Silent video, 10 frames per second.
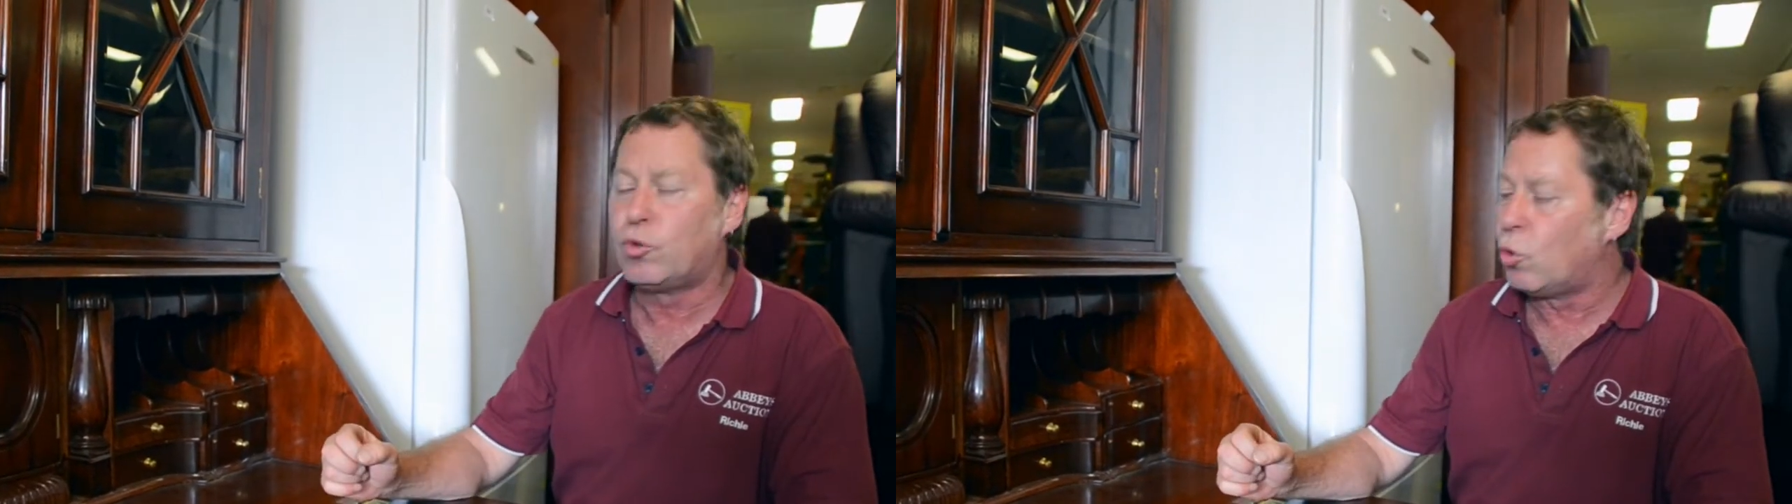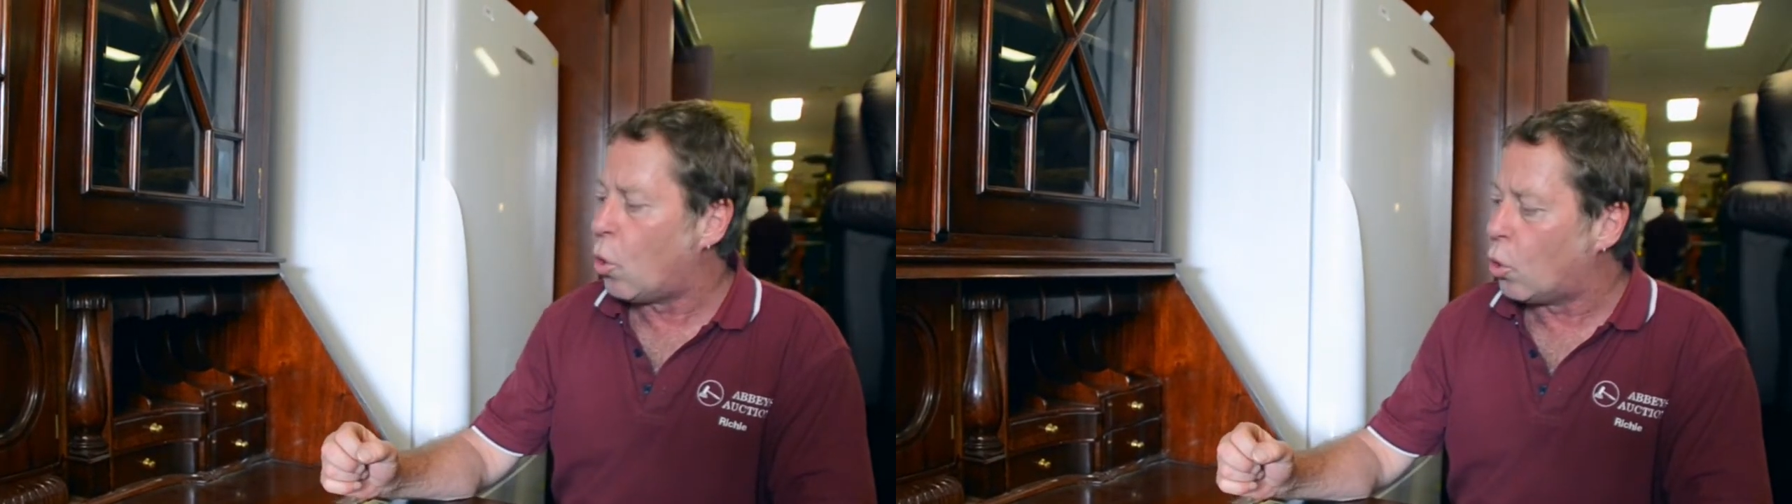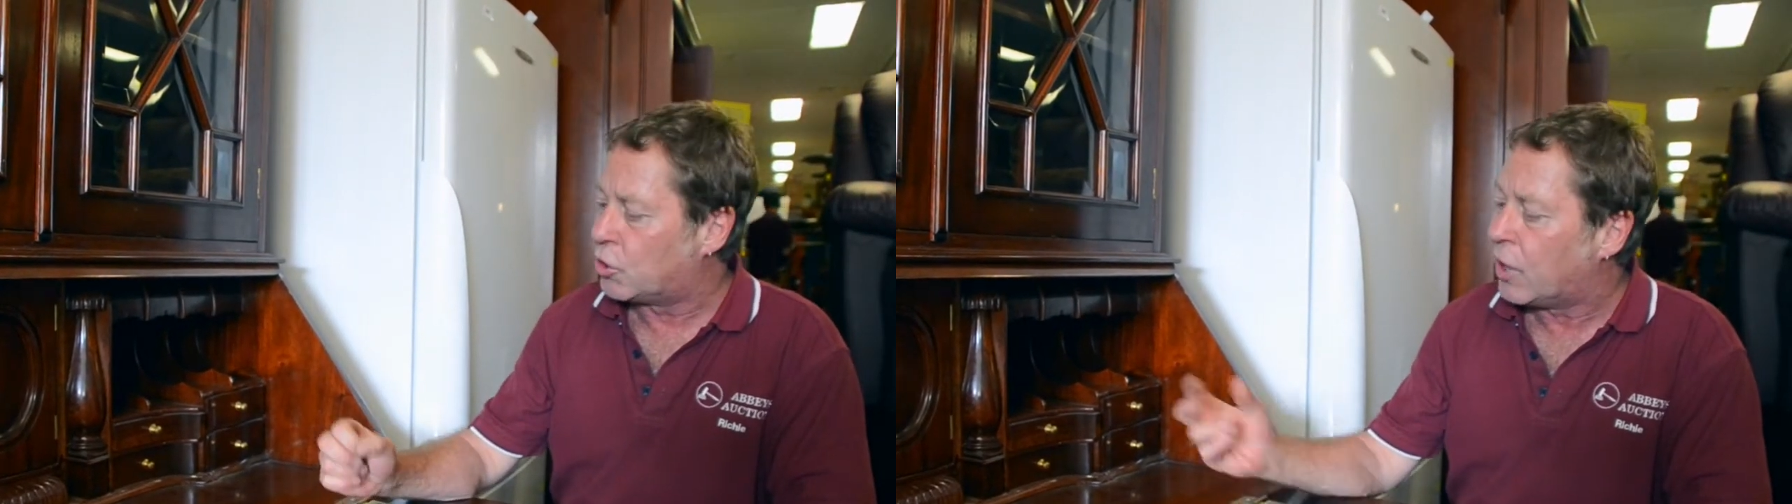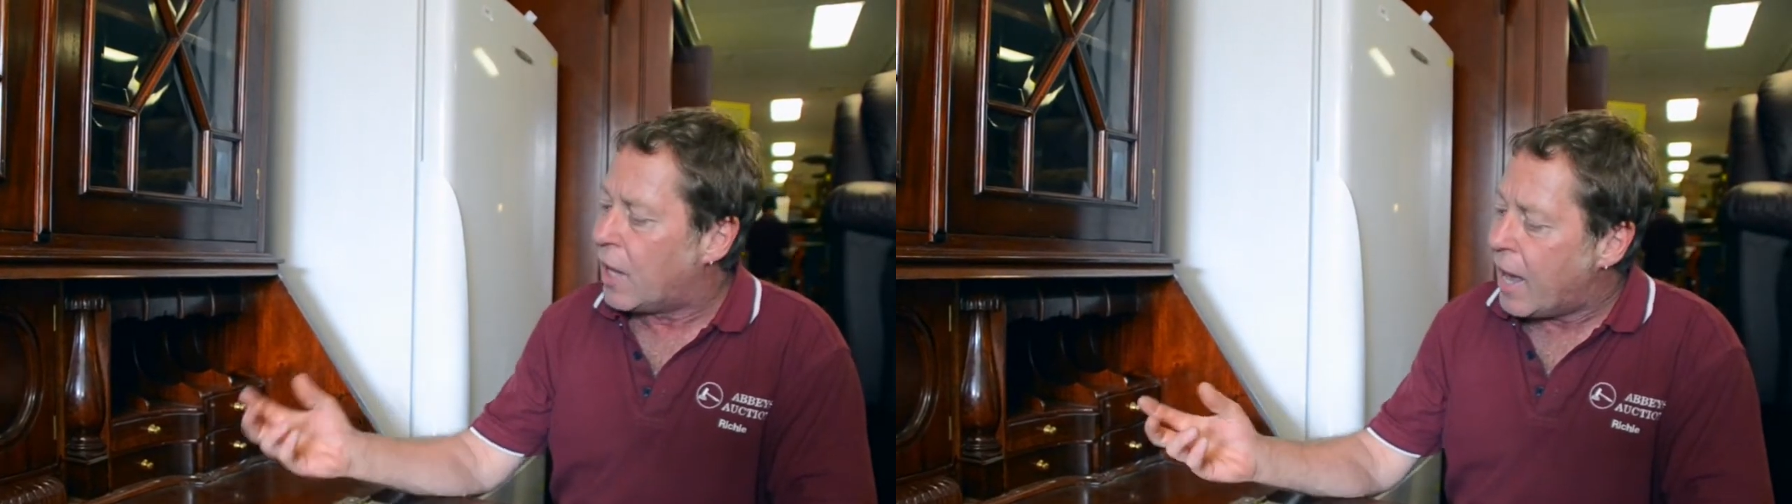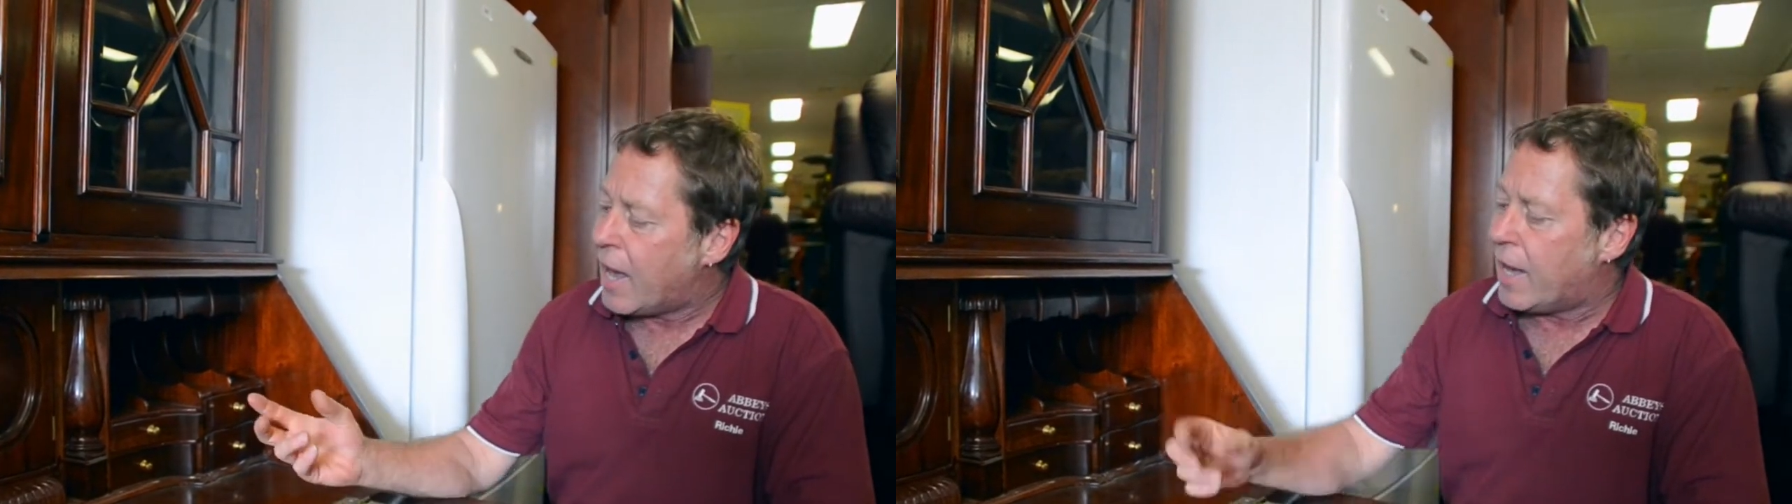drawers
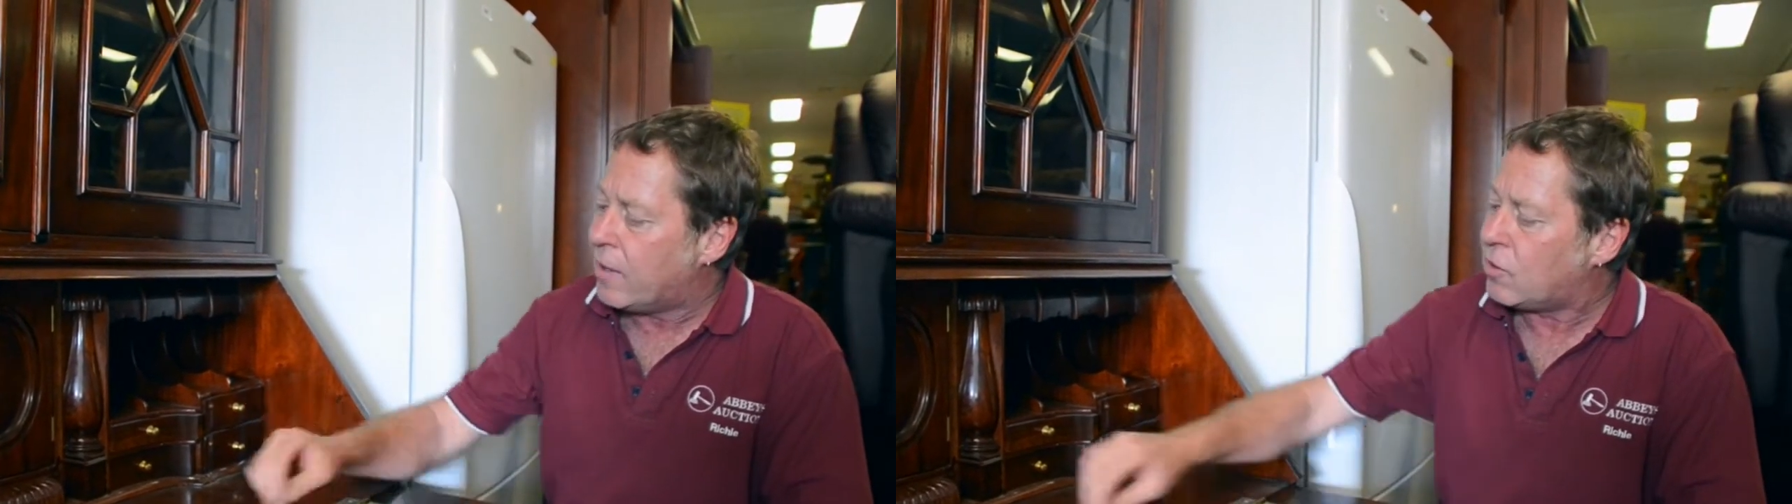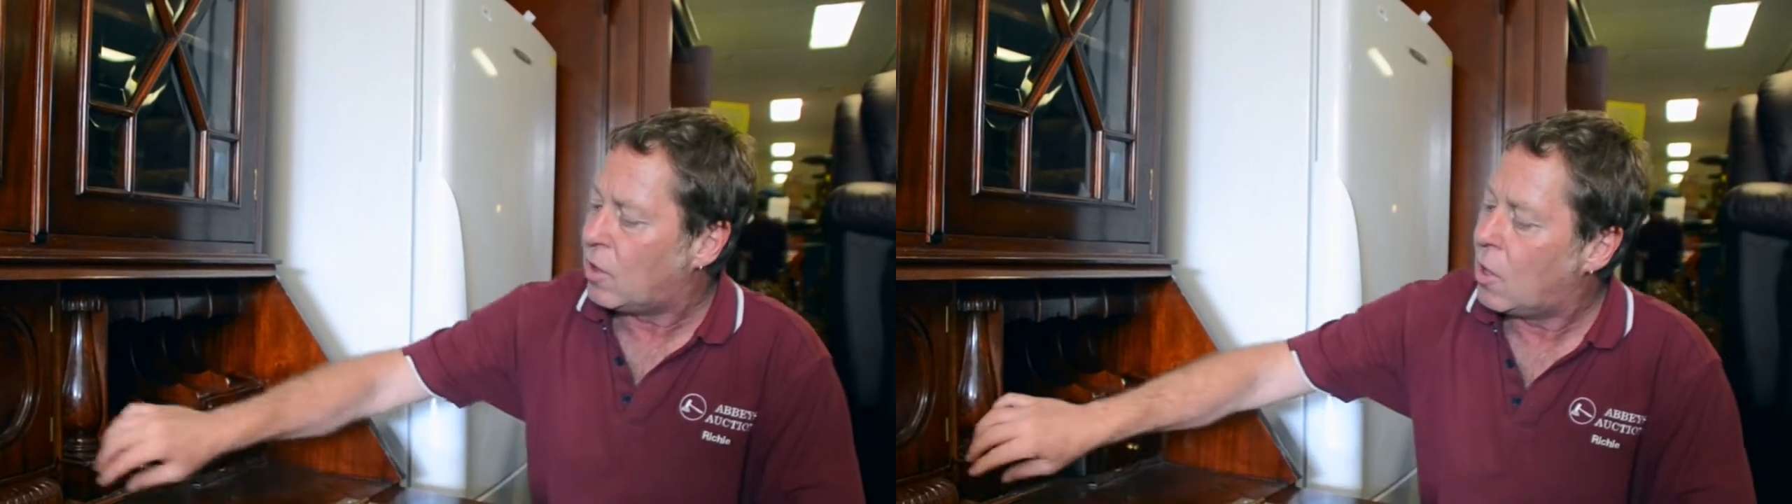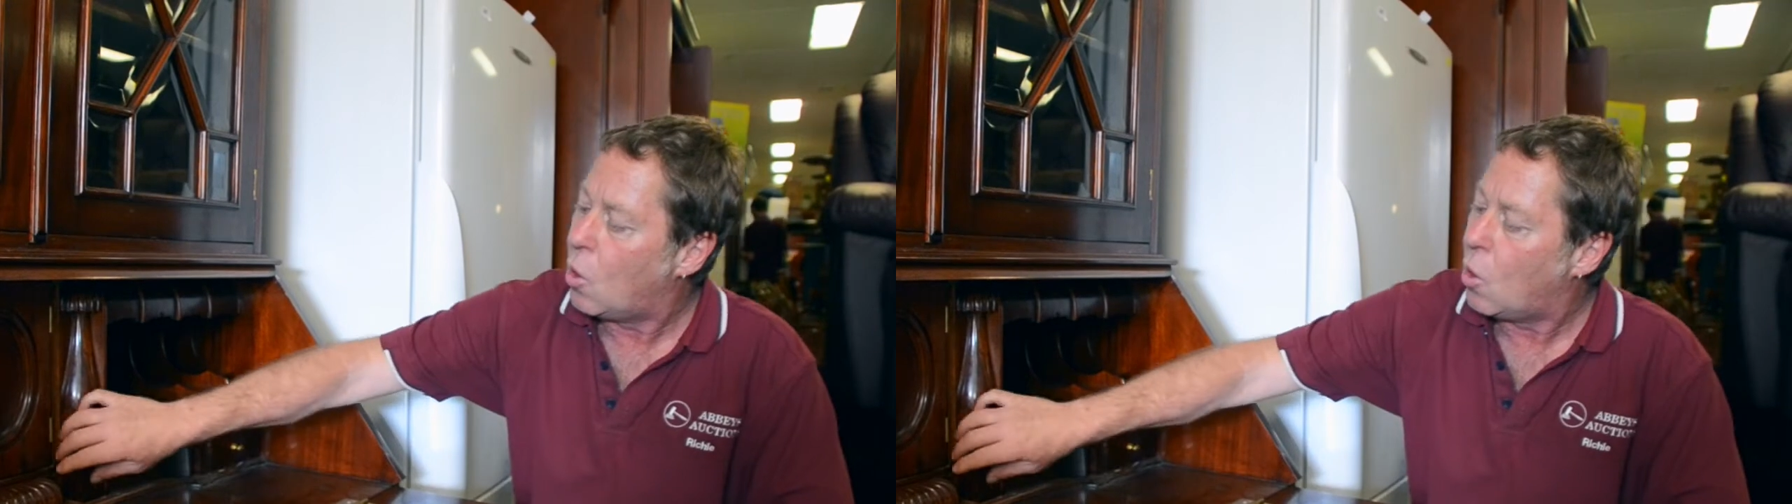and